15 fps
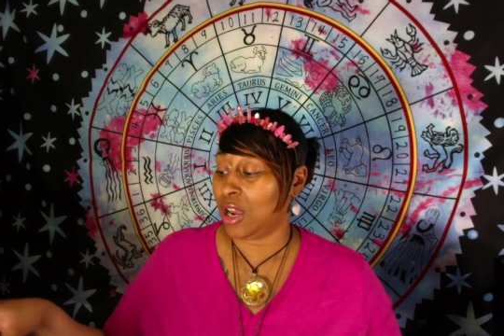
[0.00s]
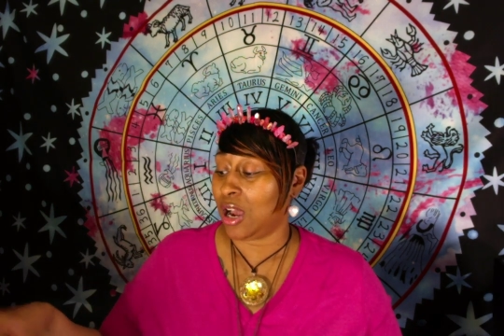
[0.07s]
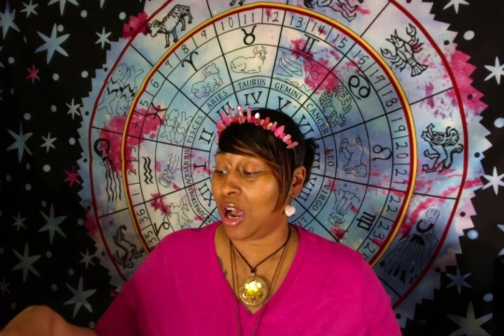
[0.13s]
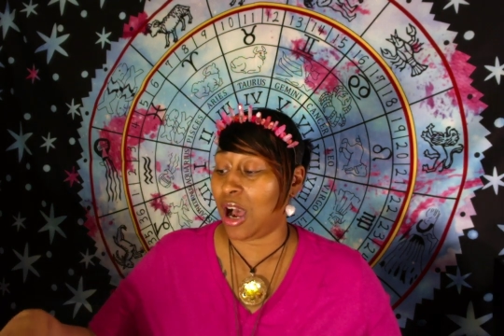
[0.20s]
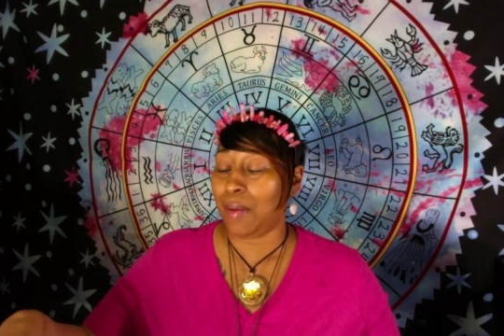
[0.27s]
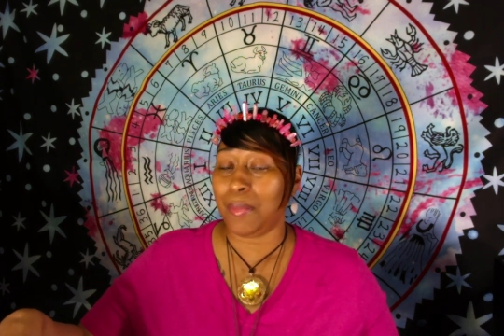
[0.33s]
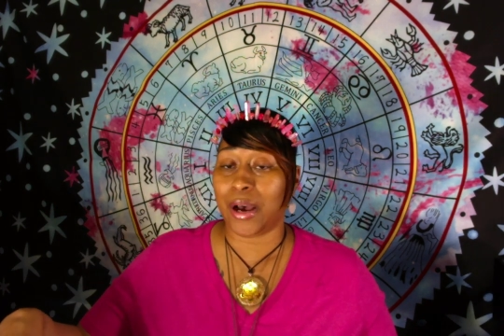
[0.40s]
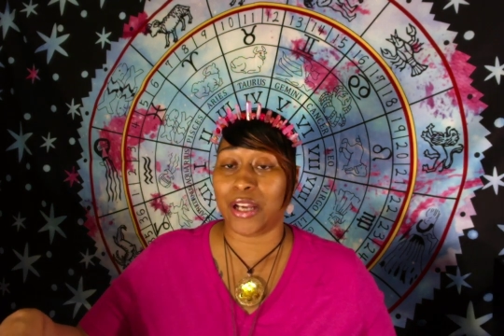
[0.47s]

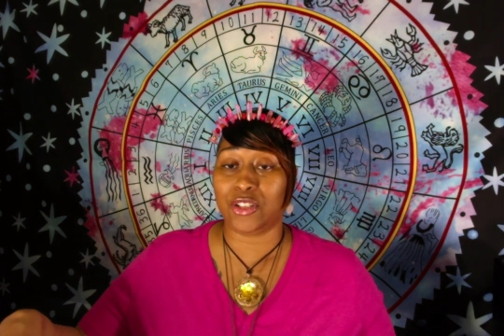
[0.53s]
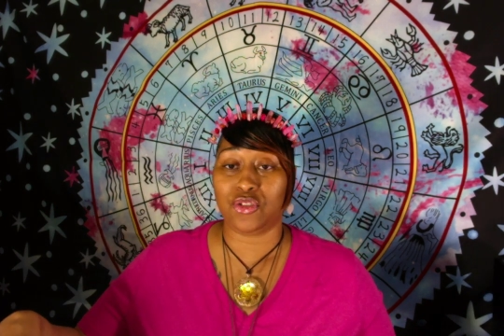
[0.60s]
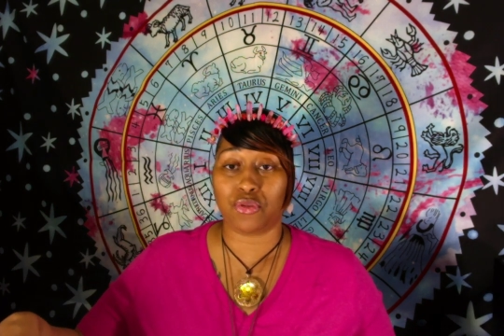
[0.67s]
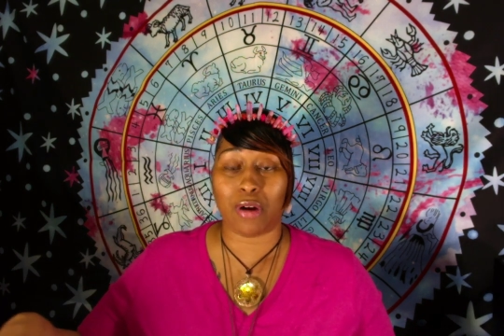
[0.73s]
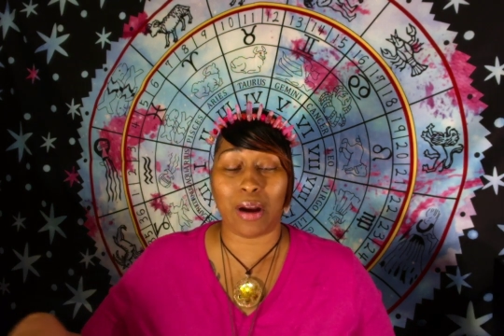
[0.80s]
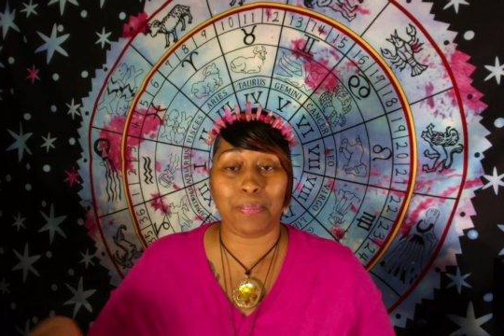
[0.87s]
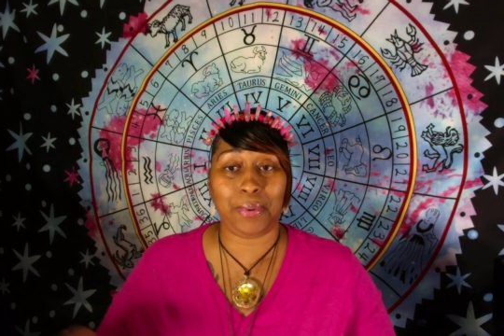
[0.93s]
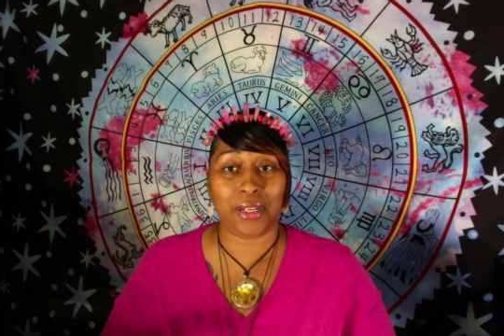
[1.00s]
I might
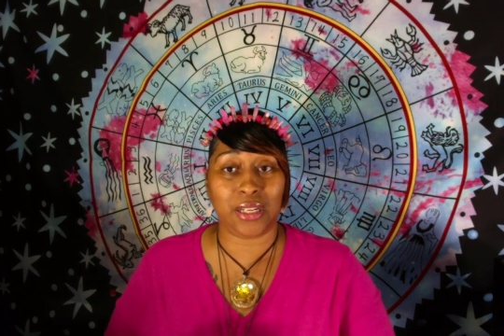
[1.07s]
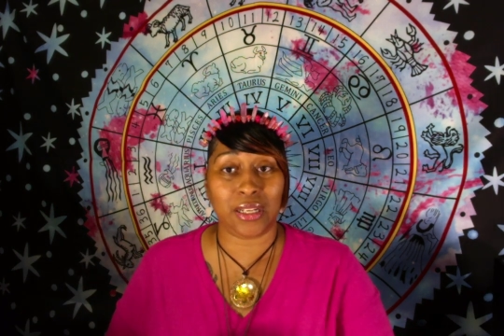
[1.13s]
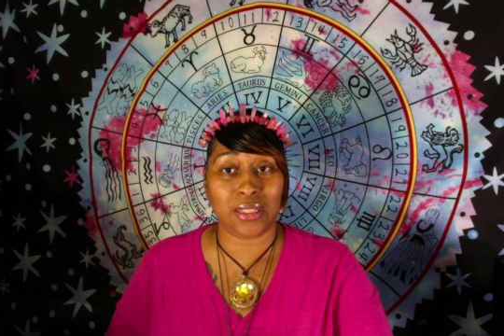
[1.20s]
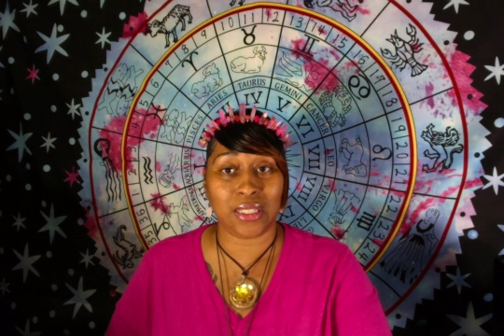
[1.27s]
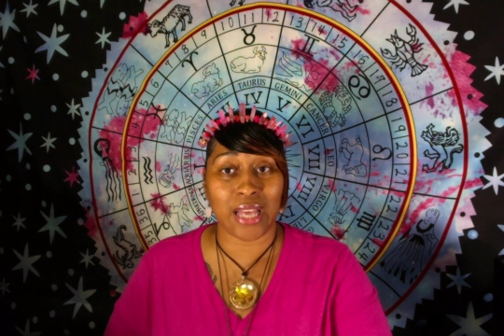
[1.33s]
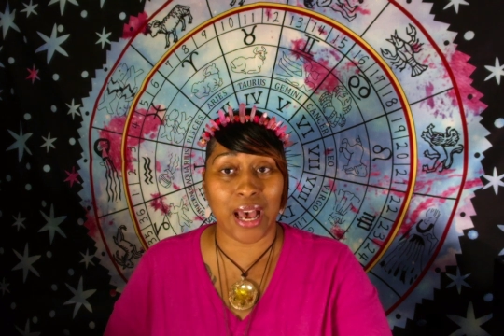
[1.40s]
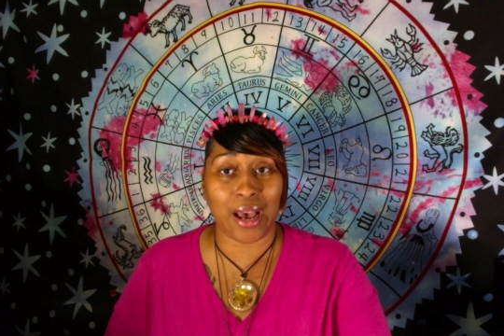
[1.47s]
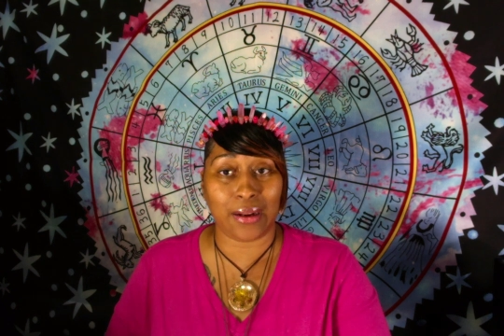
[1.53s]
drop it
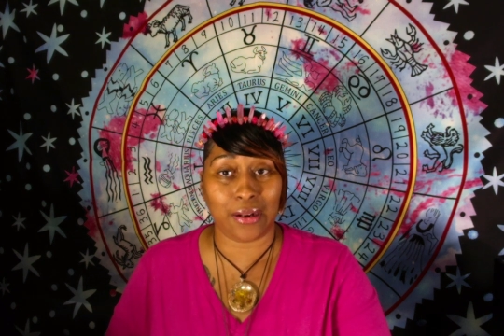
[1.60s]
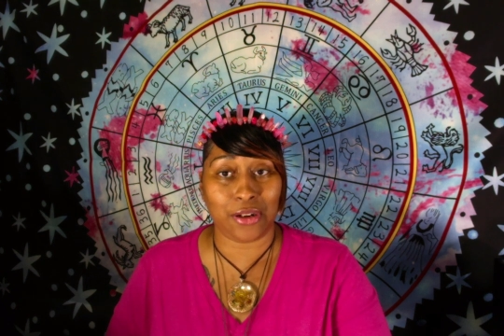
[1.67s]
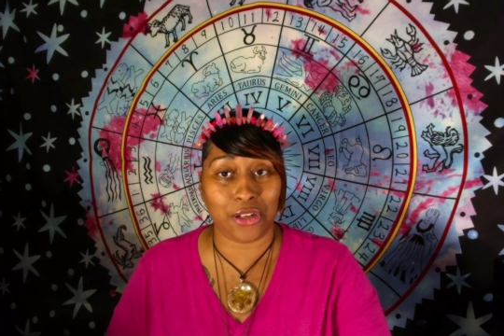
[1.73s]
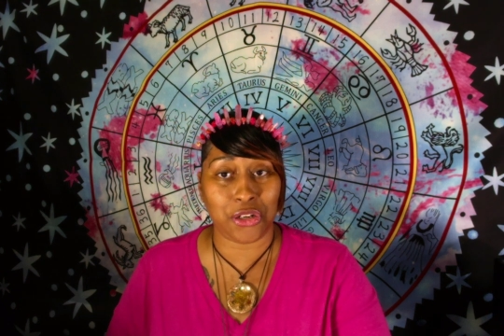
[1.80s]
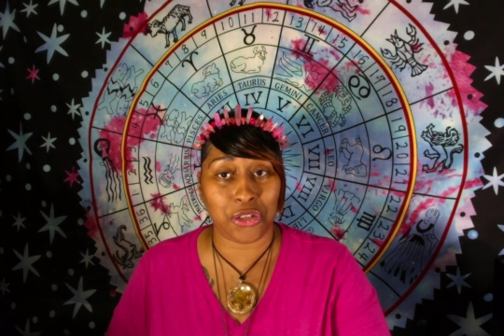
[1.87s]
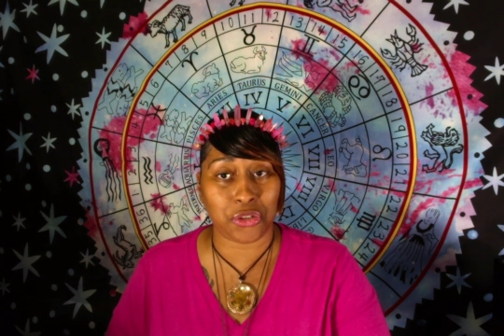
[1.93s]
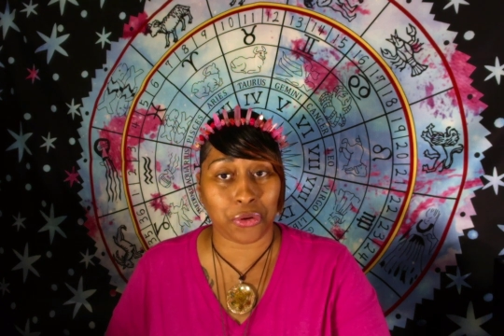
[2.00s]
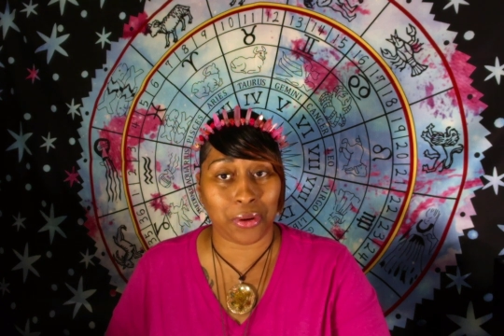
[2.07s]
inside of the
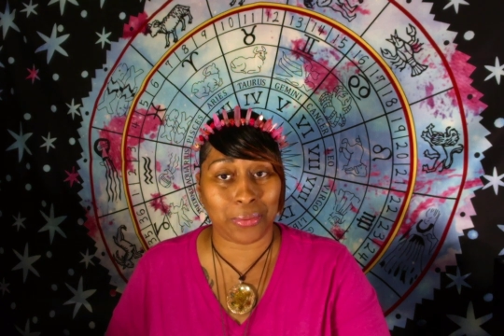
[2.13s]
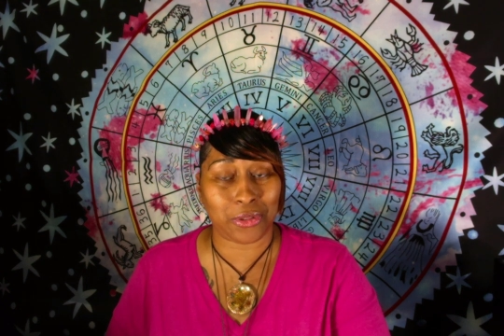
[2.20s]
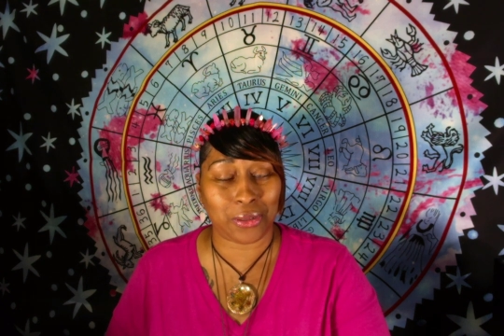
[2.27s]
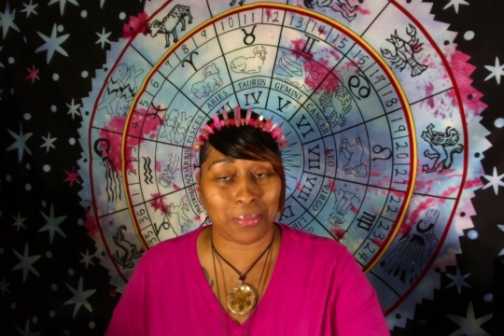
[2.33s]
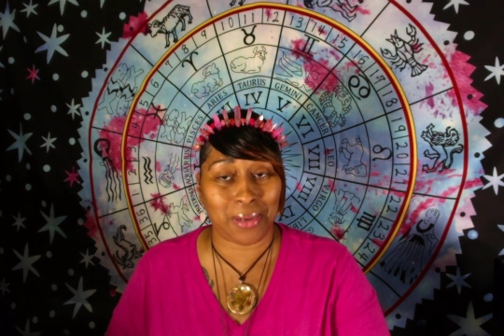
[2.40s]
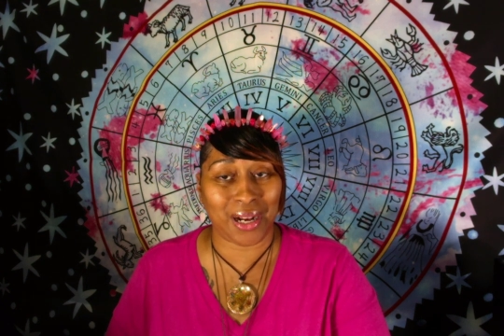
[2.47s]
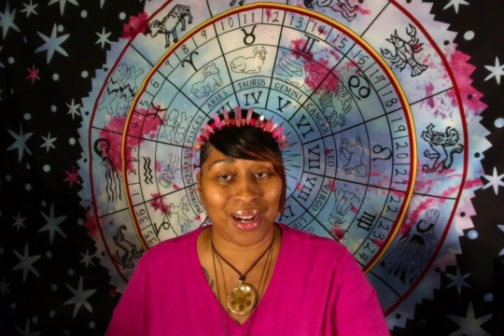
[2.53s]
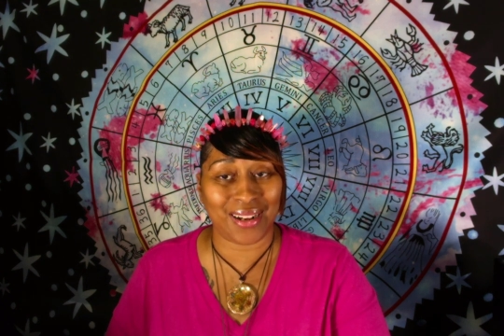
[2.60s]

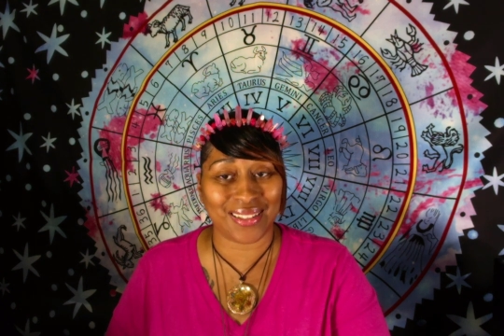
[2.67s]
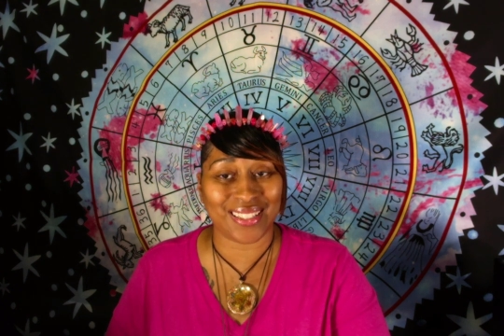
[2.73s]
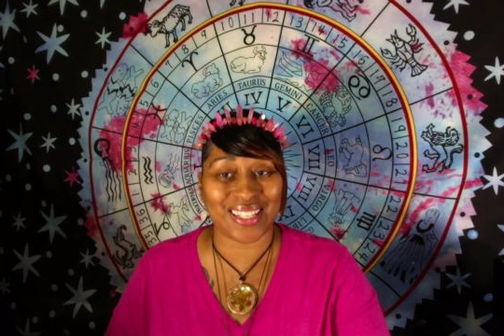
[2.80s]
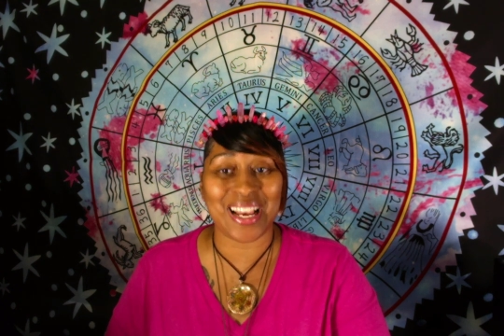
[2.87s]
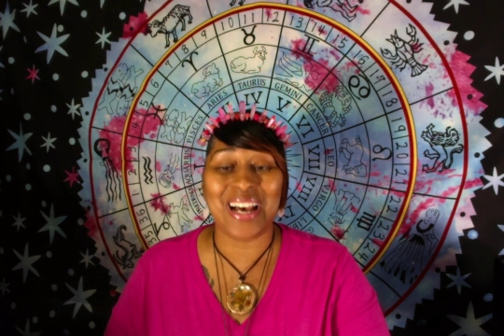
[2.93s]
description box.